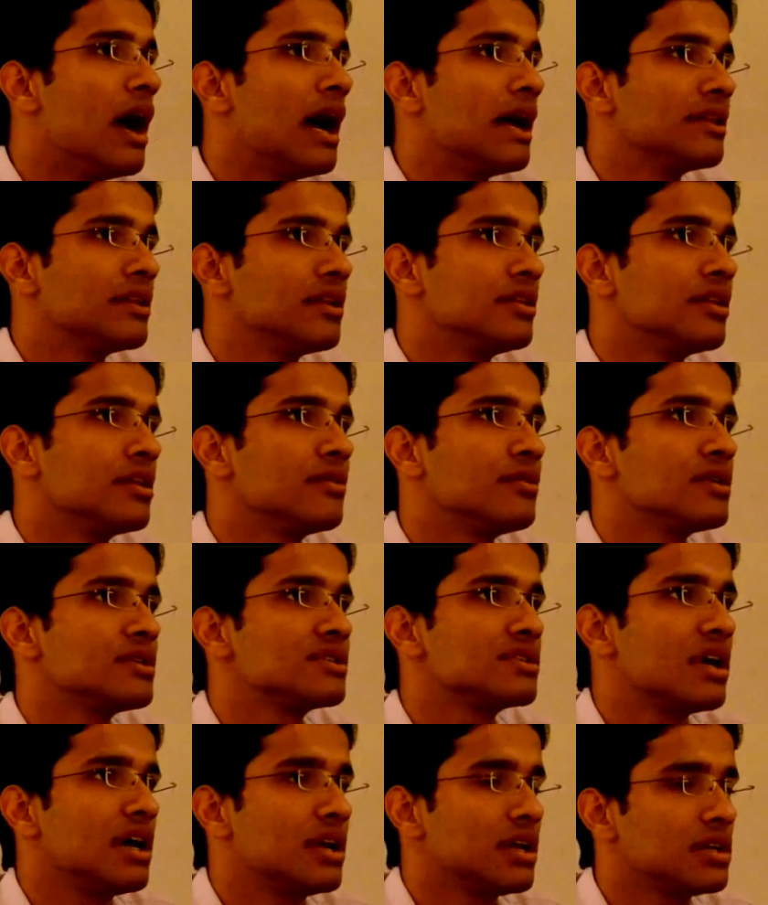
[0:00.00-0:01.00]
and then there
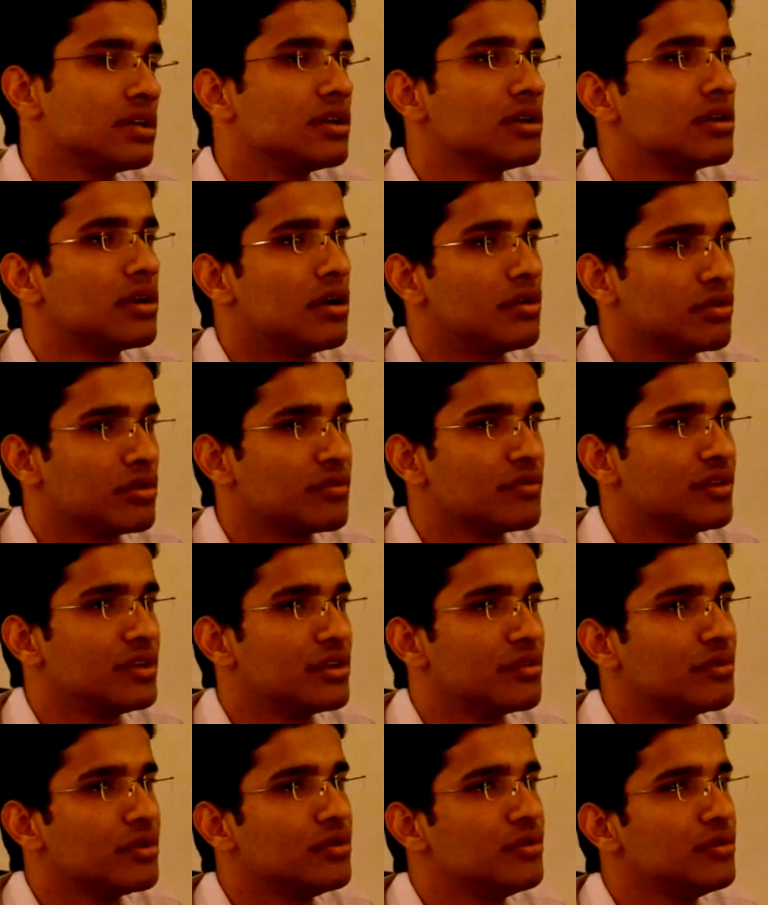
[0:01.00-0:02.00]
was another round of
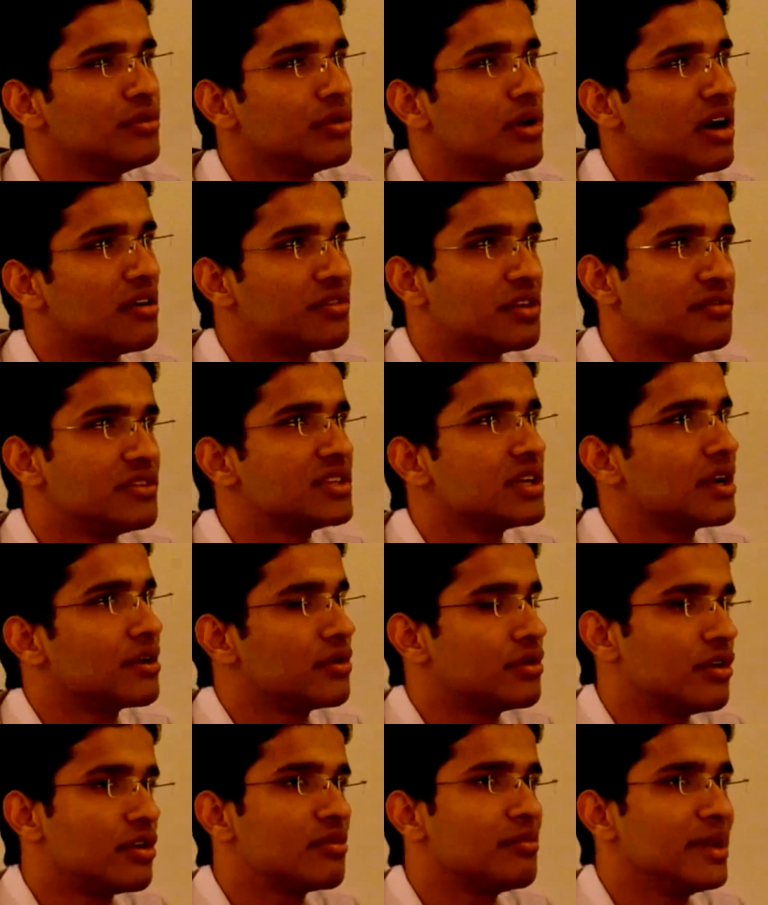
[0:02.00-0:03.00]
interview after which I
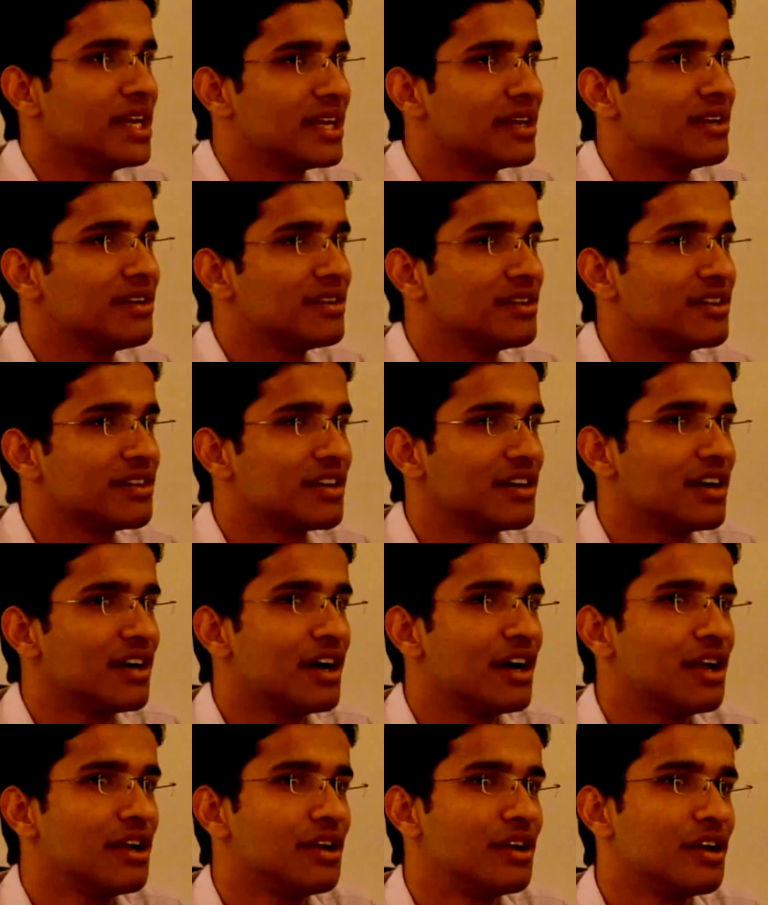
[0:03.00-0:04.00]
could not make it,
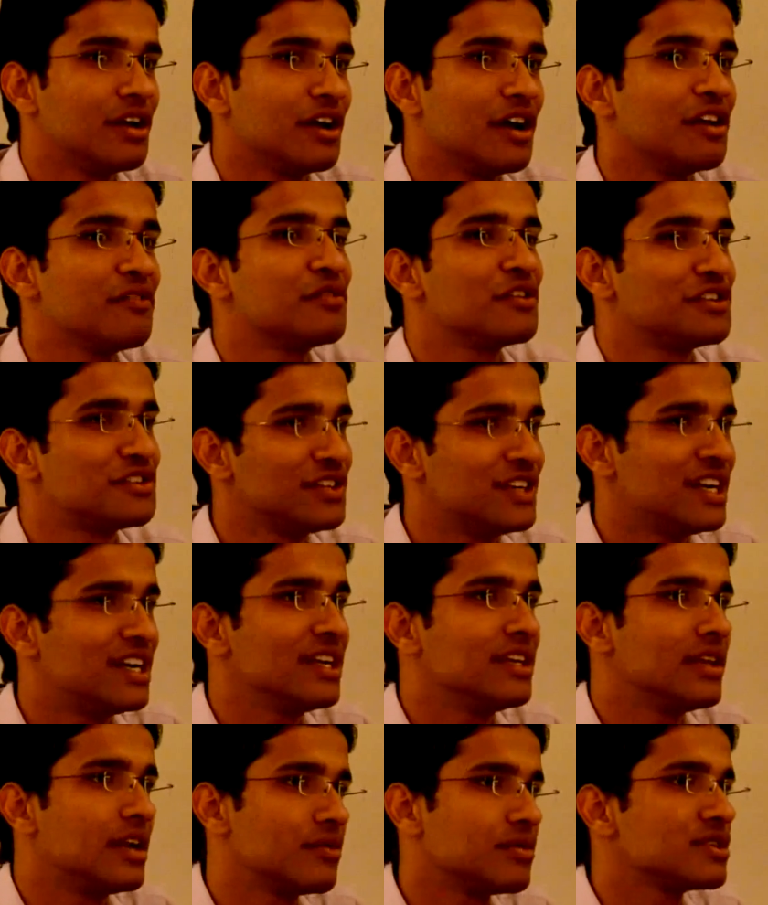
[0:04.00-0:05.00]
and
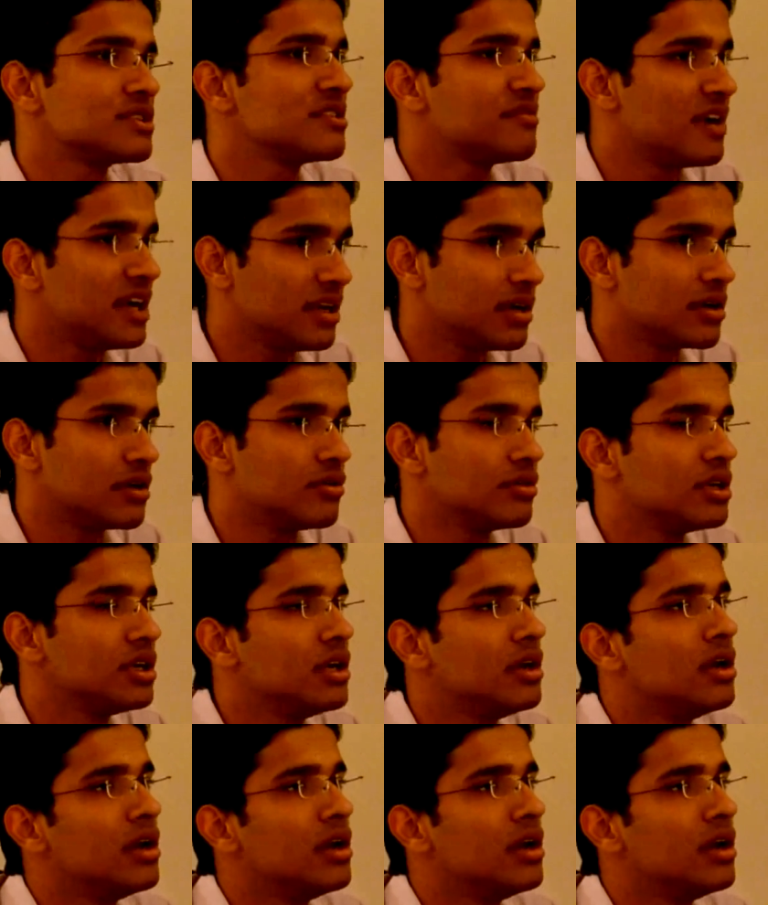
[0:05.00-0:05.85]
unfortunately that was the final round.